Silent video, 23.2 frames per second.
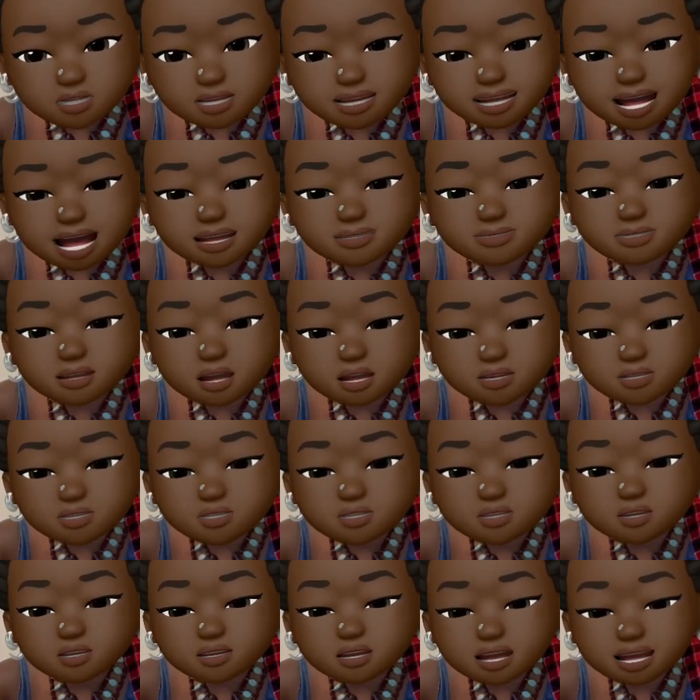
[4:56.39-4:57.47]
and then you're
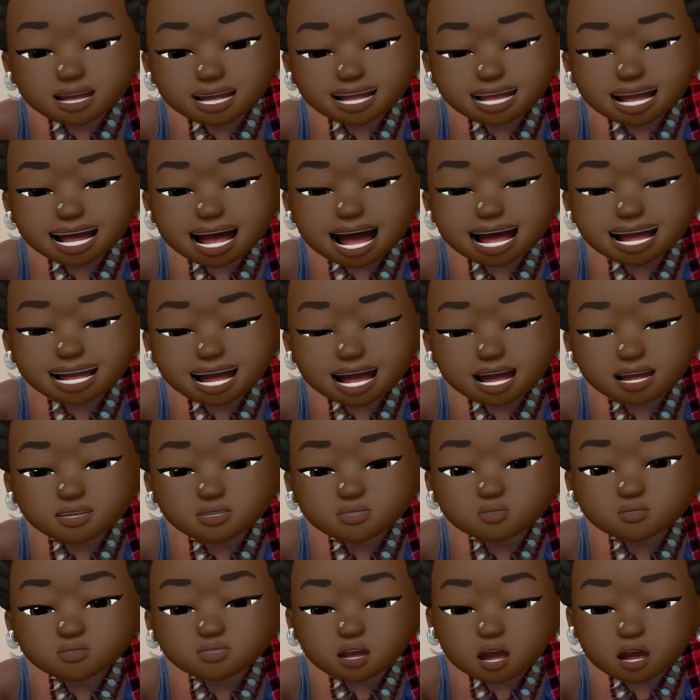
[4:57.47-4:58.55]
going to click natal
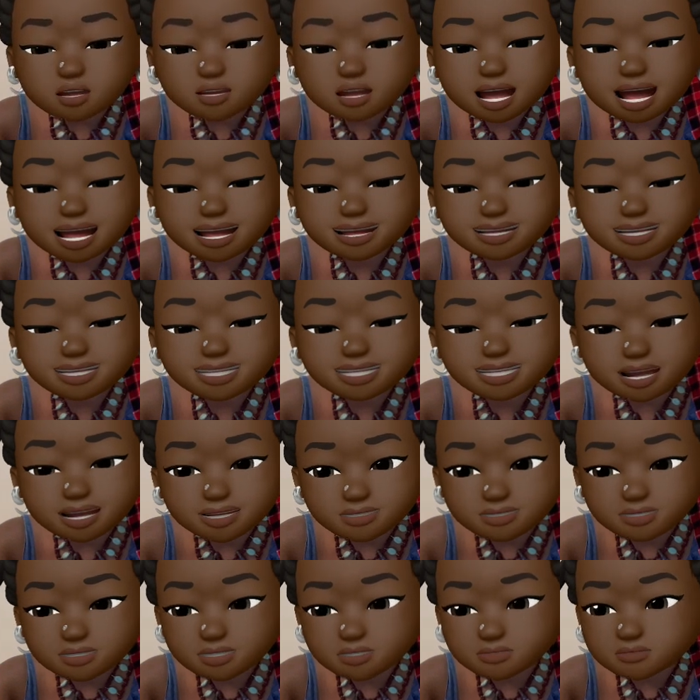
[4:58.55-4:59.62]
chart and
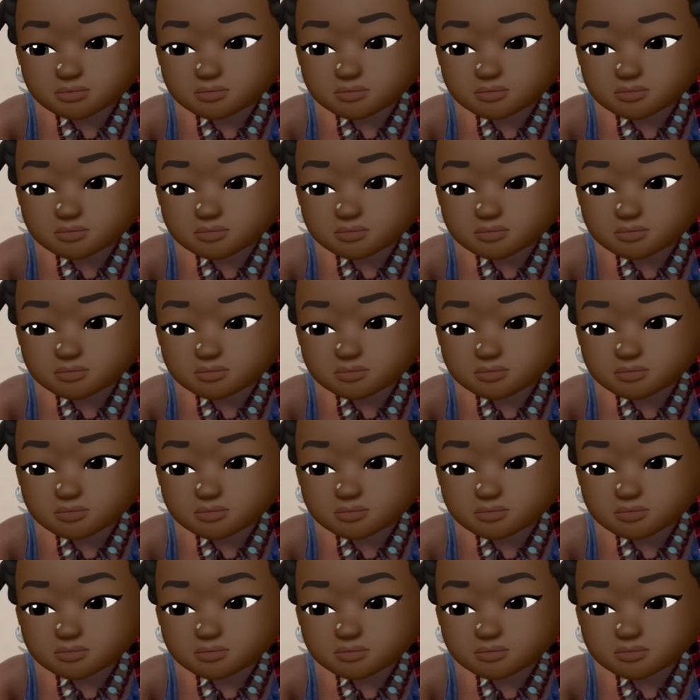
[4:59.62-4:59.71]
ascendant.